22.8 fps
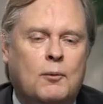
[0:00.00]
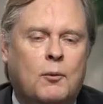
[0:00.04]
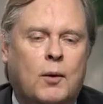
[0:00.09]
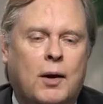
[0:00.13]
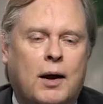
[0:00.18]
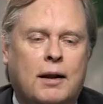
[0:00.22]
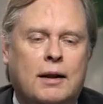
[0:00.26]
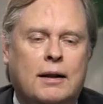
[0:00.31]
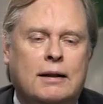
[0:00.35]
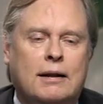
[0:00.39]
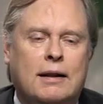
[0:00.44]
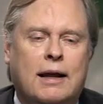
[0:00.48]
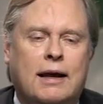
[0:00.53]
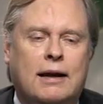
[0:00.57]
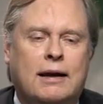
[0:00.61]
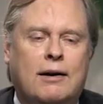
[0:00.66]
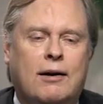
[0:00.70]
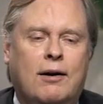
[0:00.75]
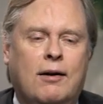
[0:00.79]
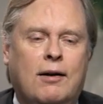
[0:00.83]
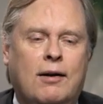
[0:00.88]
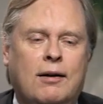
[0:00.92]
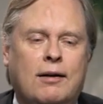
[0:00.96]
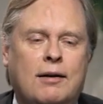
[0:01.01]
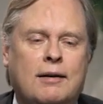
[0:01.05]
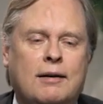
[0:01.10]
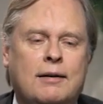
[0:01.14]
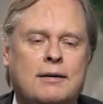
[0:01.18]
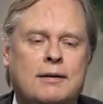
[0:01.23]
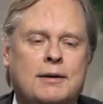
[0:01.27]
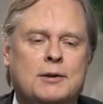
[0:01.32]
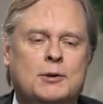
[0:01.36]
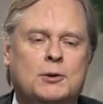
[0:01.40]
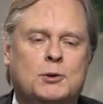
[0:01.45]
Well, like
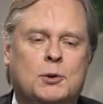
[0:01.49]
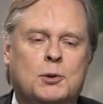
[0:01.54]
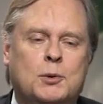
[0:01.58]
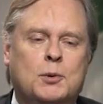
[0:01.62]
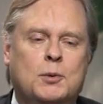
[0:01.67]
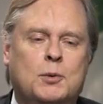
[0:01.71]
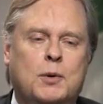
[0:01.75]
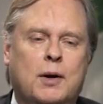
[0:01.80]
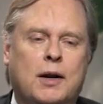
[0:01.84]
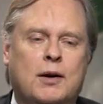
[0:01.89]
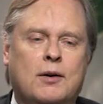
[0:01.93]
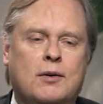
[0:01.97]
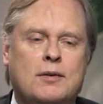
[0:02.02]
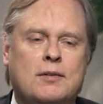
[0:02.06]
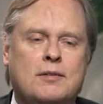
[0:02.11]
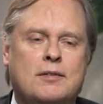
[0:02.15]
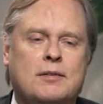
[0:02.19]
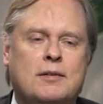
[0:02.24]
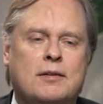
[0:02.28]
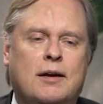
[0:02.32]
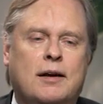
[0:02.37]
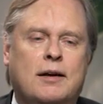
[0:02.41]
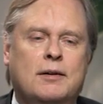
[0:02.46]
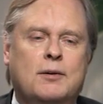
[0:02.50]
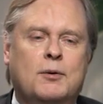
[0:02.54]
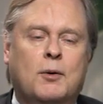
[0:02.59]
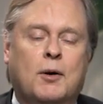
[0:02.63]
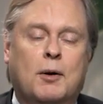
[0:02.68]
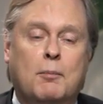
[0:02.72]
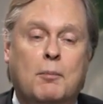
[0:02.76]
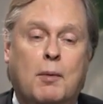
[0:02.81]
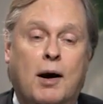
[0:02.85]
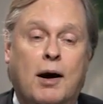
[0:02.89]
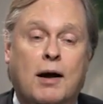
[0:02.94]
all true winners,
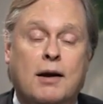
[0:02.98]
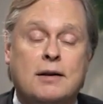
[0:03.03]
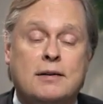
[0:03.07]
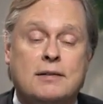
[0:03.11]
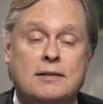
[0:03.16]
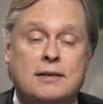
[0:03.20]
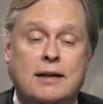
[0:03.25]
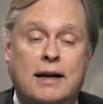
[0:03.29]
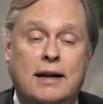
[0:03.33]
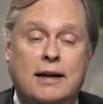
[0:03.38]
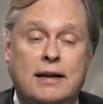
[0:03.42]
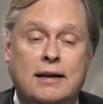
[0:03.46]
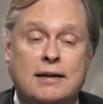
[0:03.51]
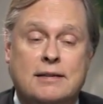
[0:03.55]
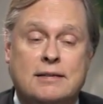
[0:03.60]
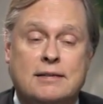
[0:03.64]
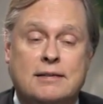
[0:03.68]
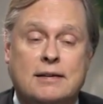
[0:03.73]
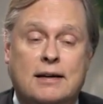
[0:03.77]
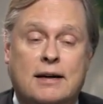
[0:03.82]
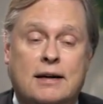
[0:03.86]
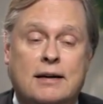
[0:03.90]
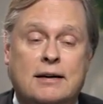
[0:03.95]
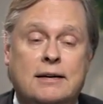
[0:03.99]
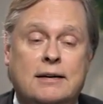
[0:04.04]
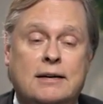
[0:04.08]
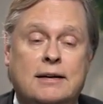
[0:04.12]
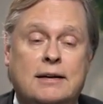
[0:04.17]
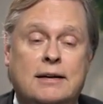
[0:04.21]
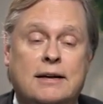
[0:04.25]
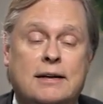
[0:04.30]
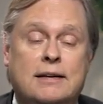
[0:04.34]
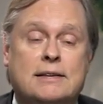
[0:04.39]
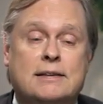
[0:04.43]
you are modest, and
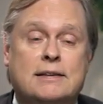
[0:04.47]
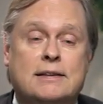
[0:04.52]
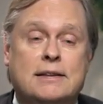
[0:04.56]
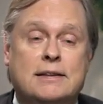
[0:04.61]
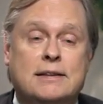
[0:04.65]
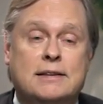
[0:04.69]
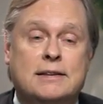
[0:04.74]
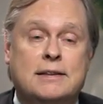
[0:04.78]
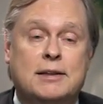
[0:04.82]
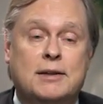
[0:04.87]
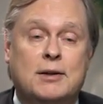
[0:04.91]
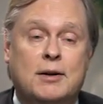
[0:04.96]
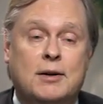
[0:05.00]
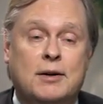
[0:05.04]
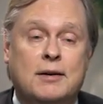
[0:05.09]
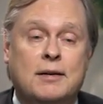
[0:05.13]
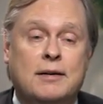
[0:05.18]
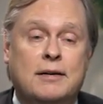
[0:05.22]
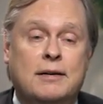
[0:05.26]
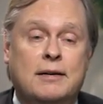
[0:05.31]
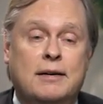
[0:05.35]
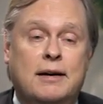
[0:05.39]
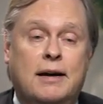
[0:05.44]
it's sincere.